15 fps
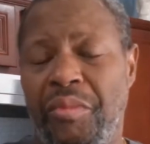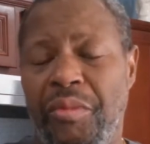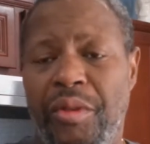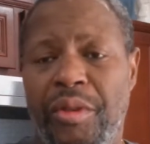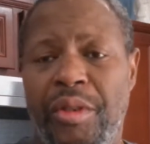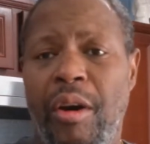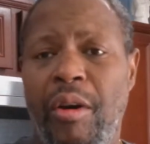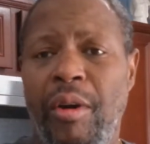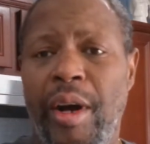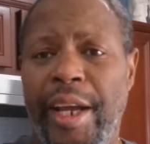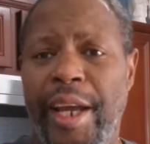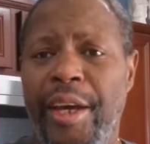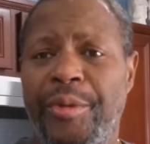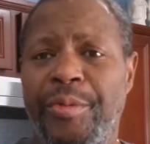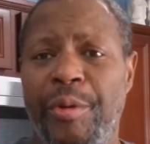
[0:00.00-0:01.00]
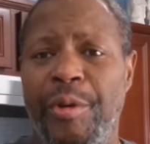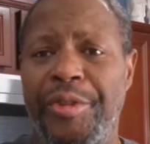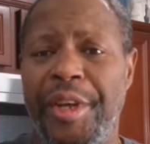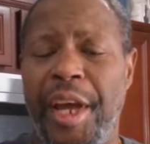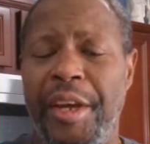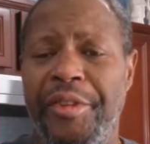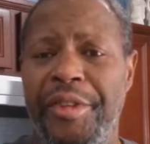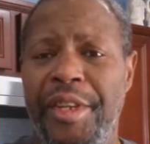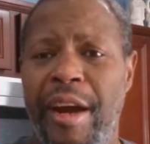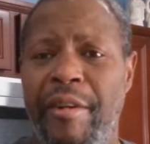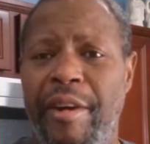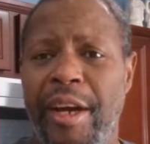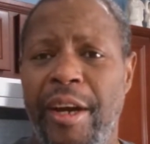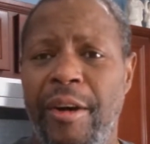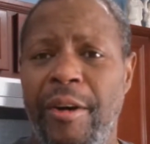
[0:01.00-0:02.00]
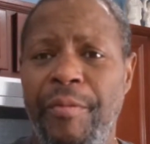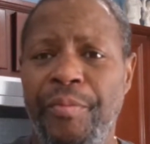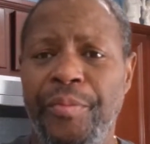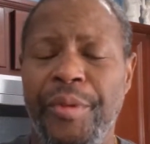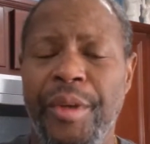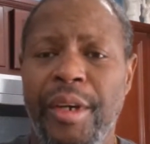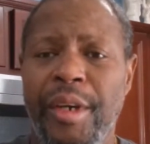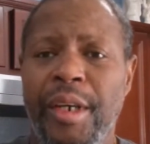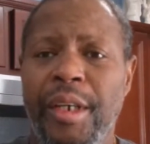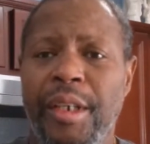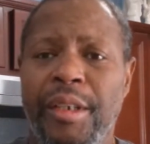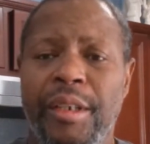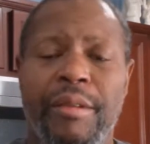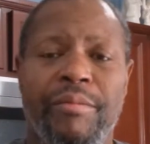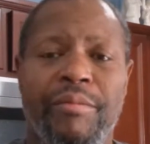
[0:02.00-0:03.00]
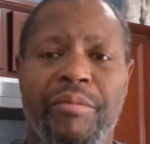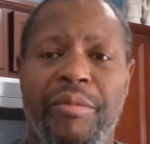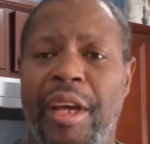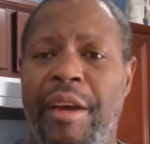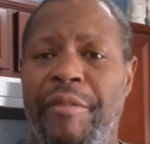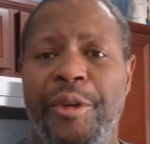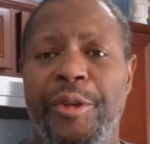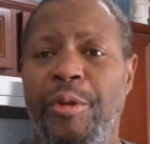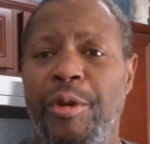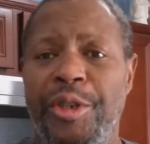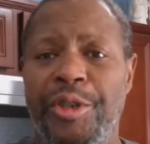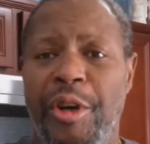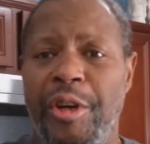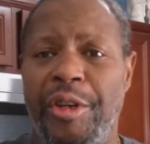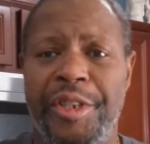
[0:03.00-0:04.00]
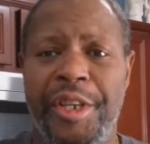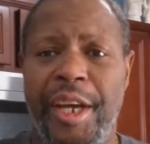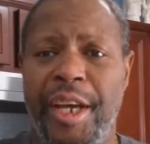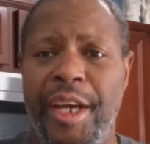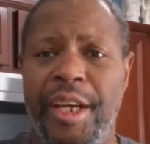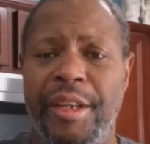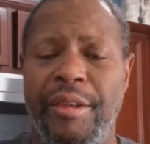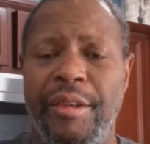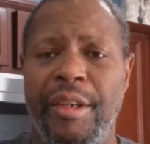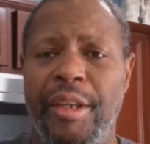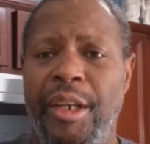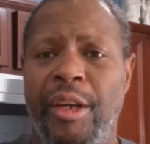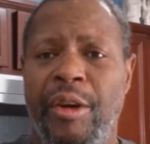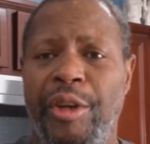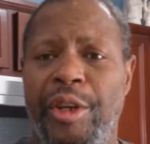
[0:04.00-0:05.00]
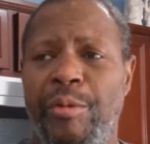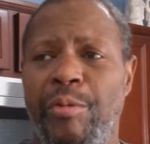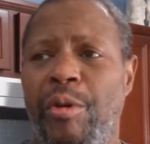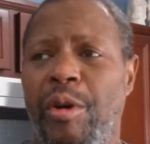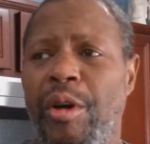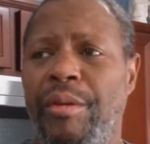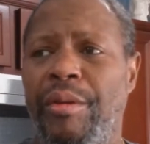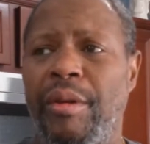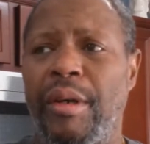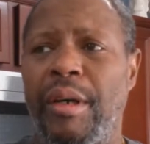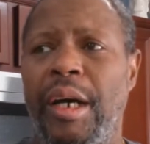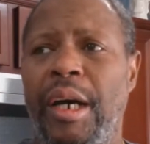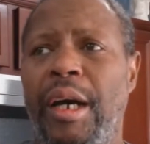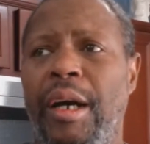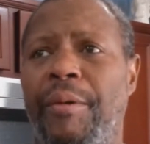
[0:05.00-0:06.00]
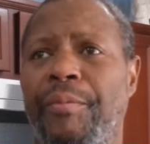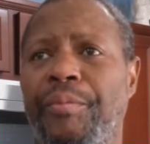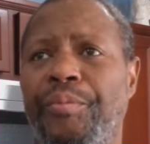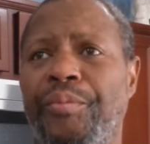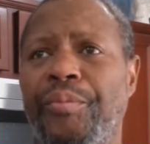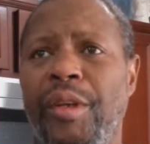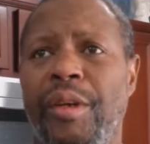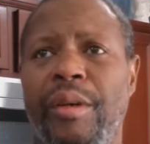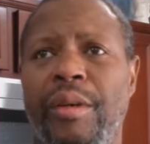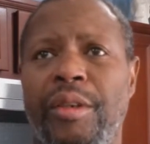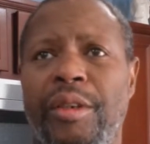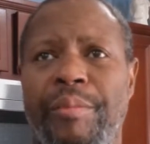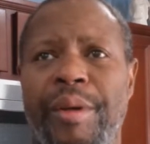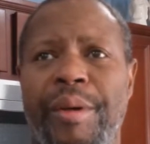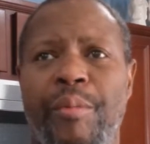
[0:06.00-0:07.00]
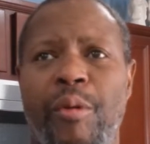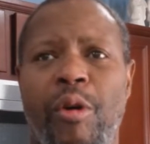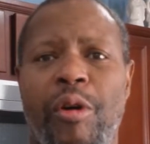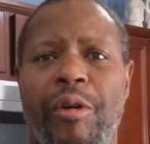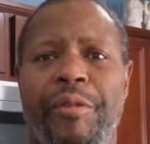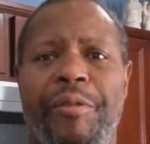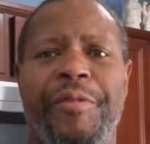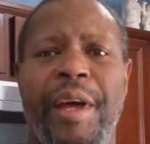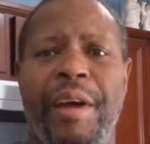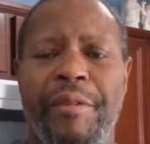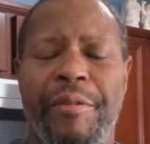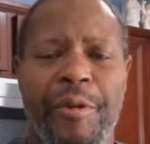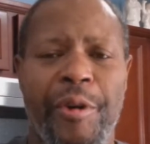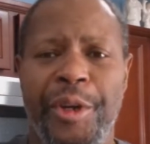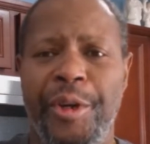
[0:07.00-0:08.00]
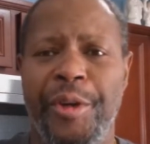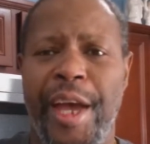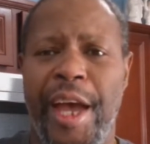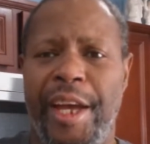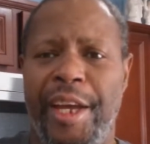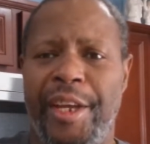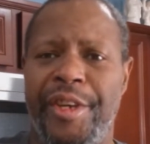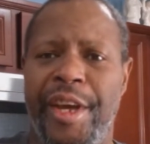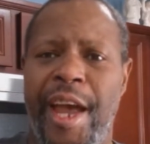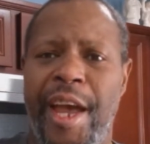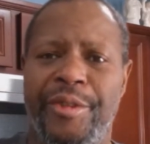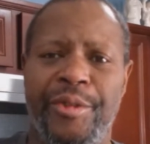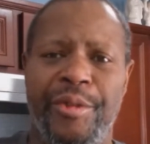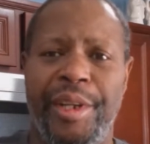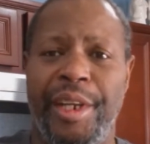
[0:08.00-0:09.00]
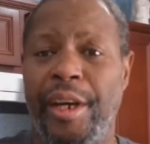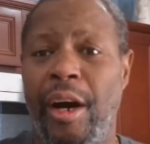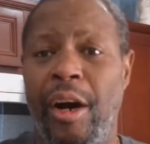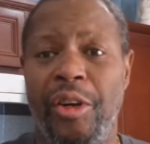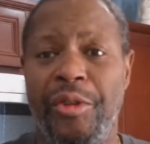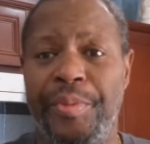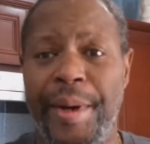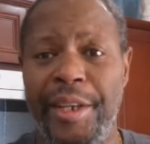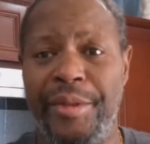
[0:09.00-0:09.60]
So I guess worst case scenario, if you're doing jerk chicken, you know, you want to be more flavorful and you can't get your hands on any allspice